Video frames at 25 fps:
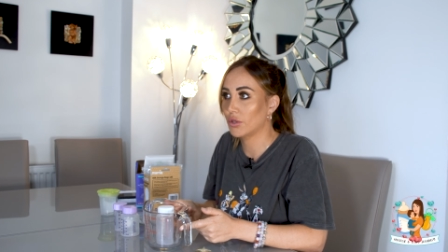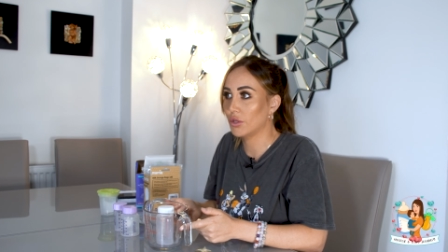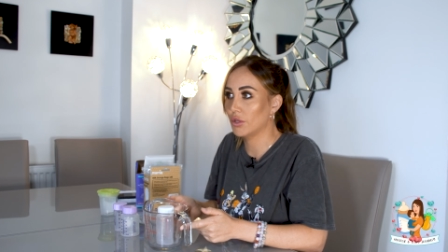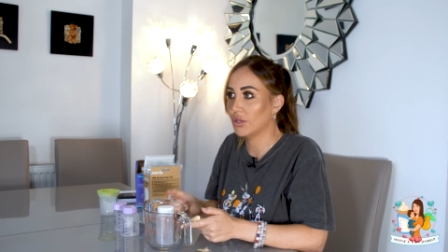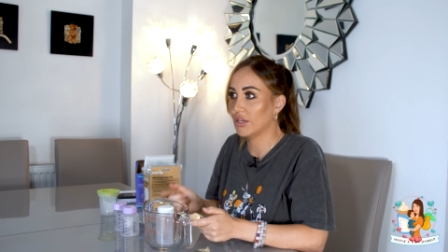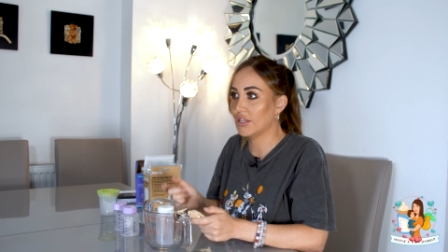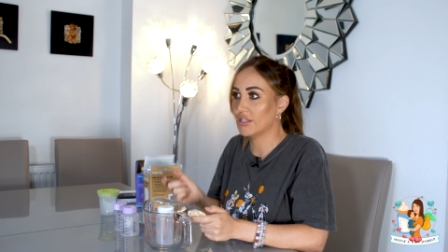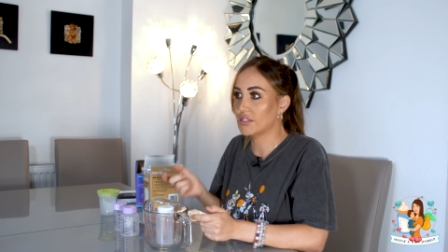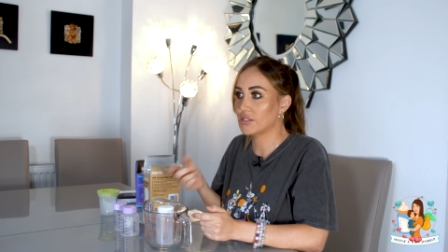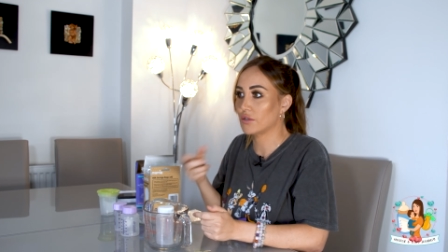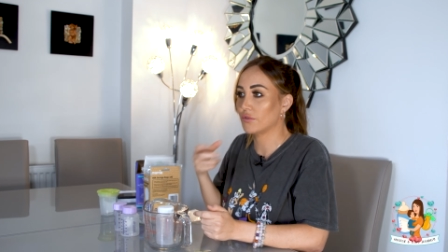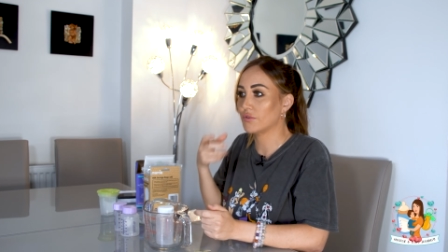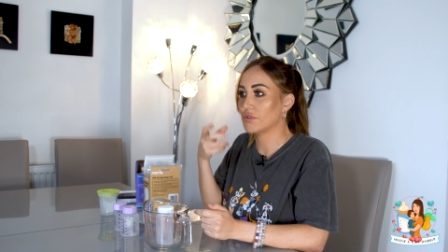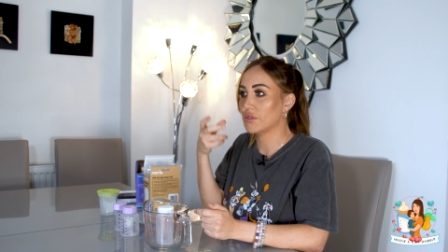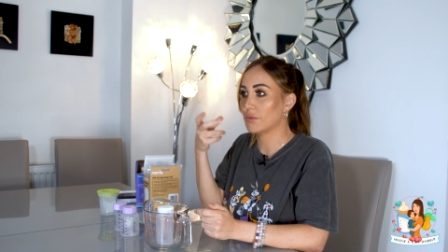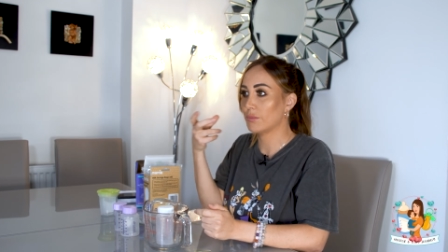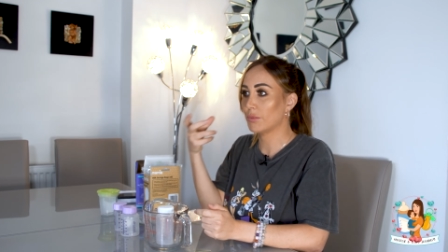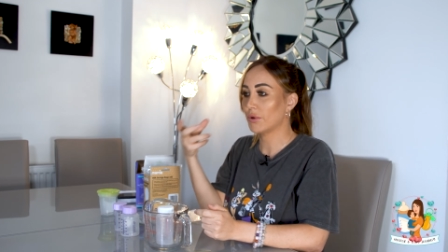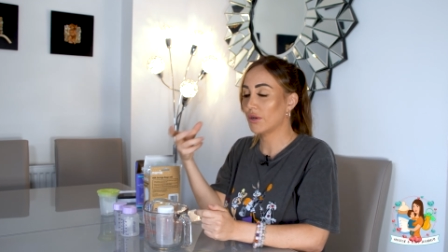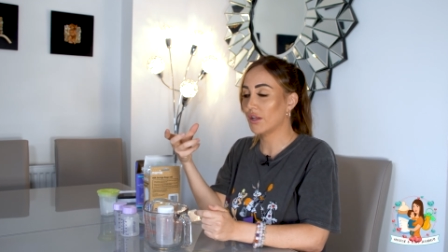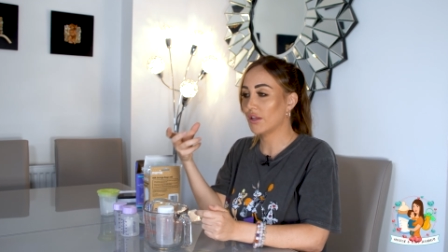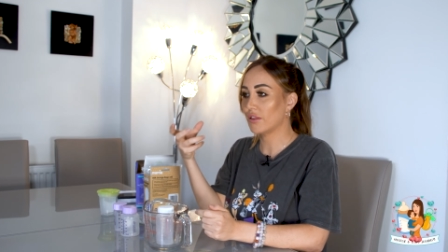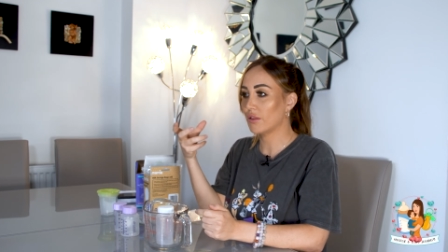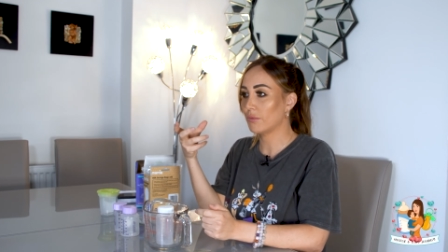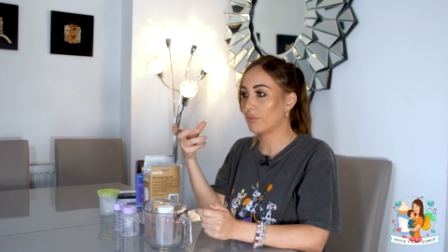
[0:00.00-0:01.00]
you need to obviously
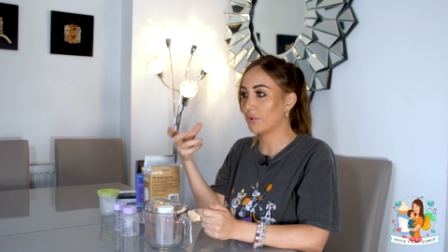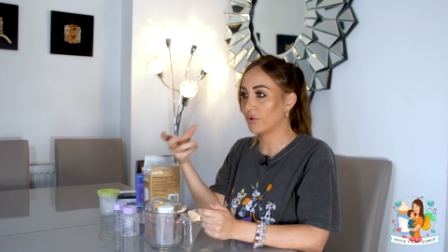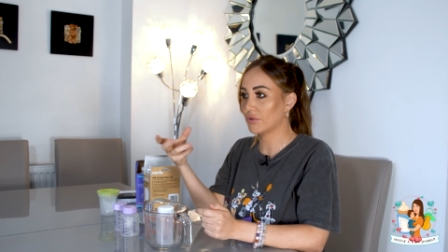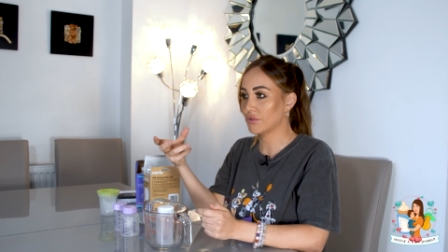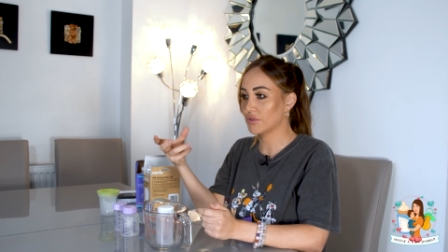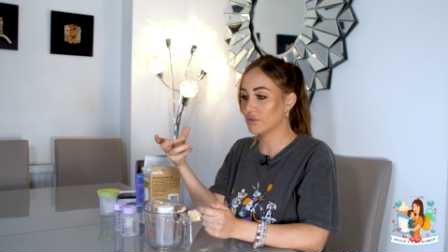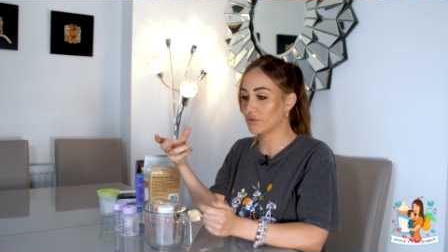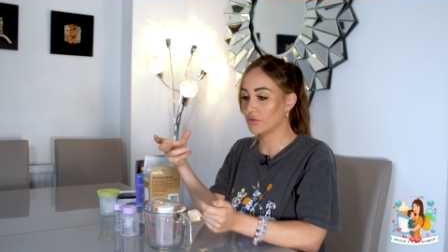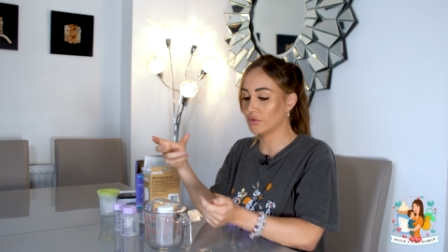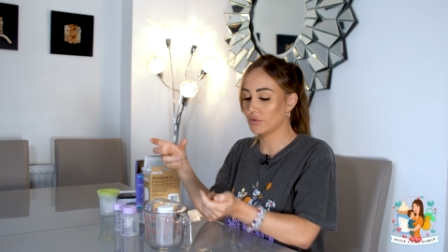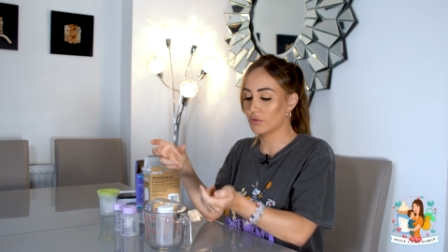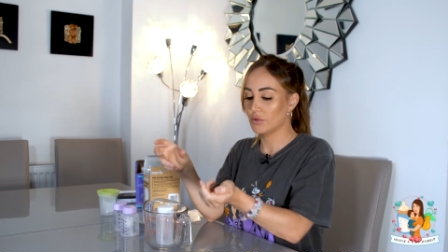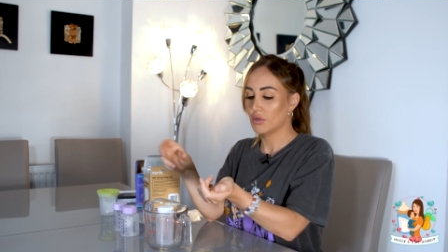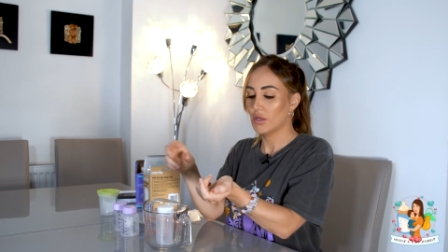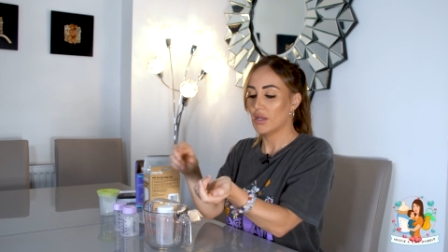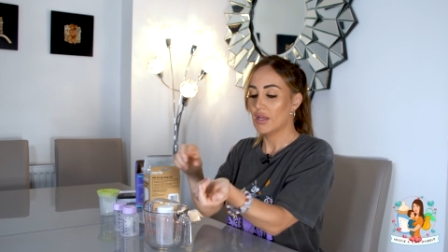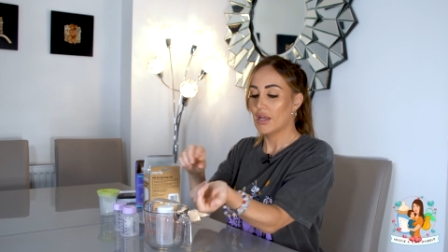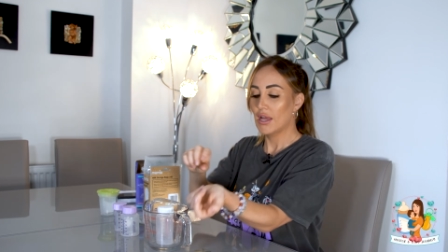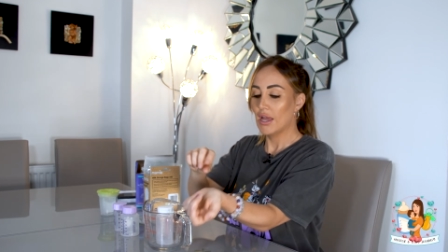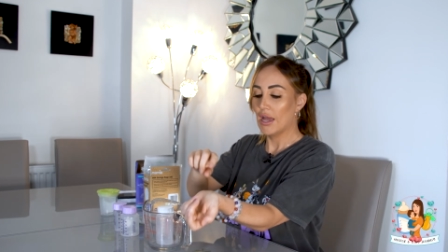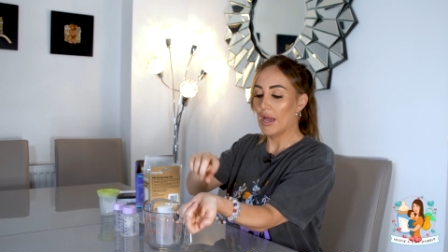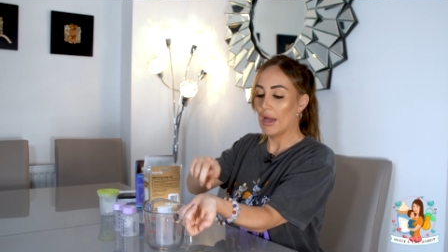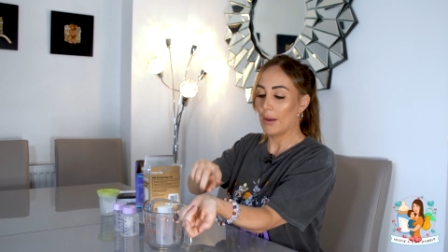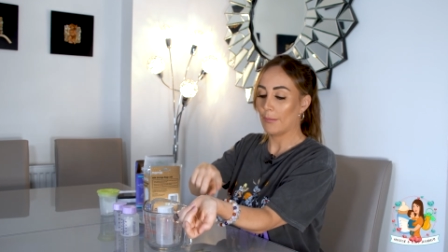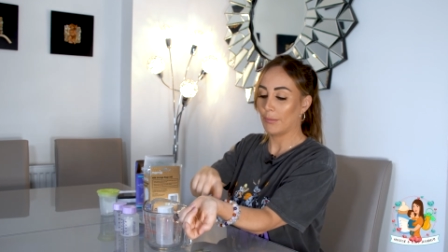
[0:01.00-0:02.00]
put it in the bottle
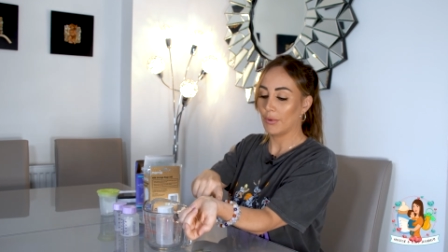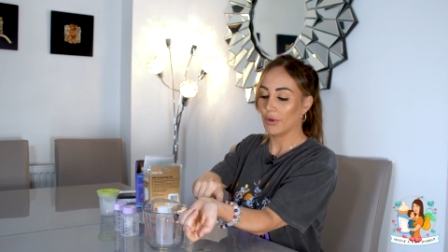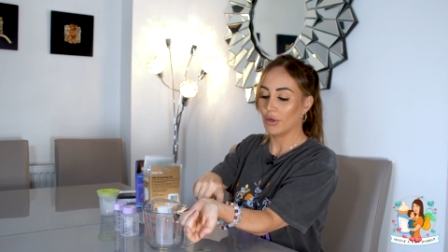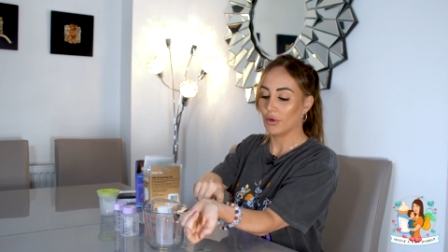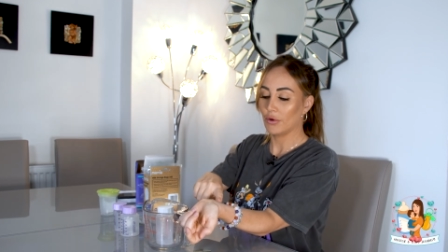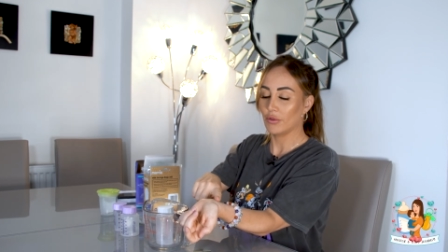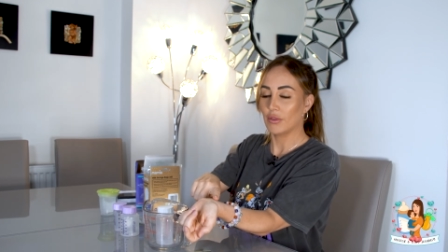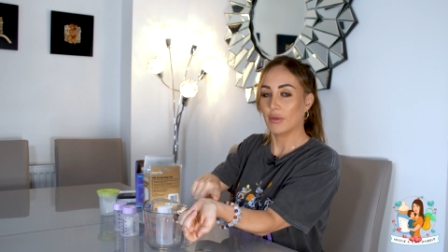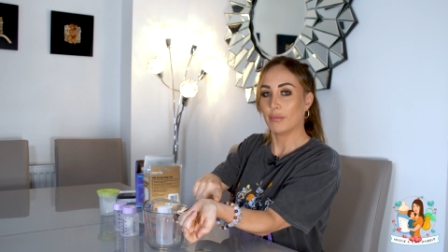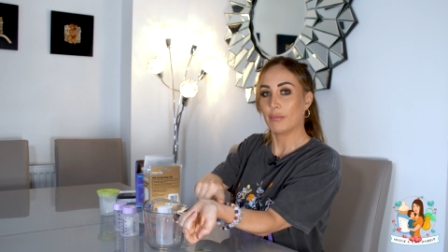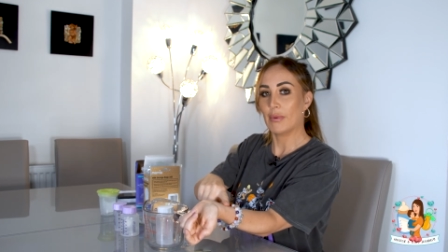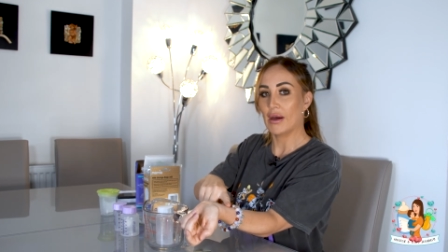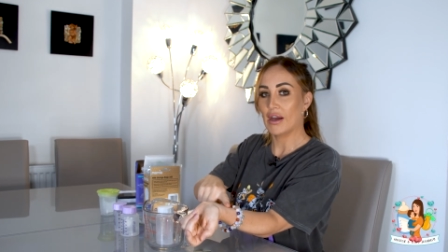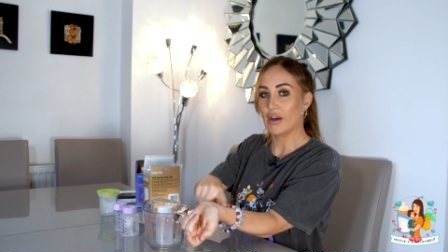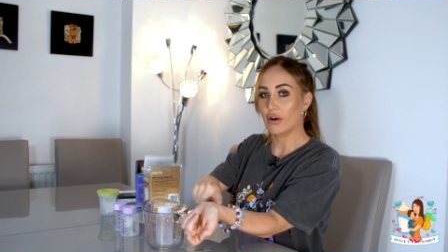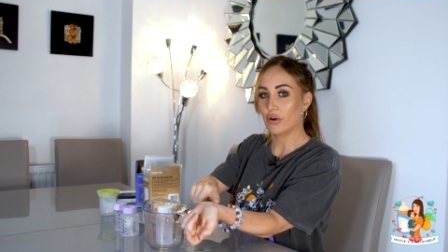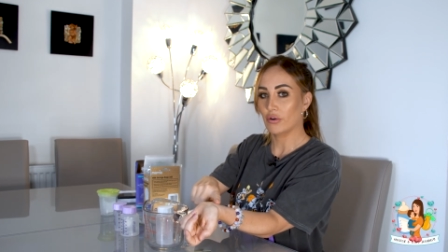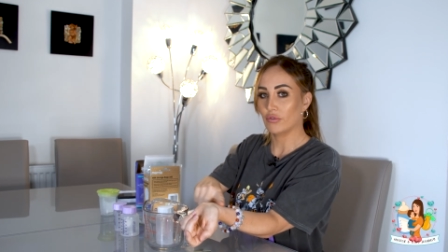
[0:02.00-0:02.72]
and put it on the back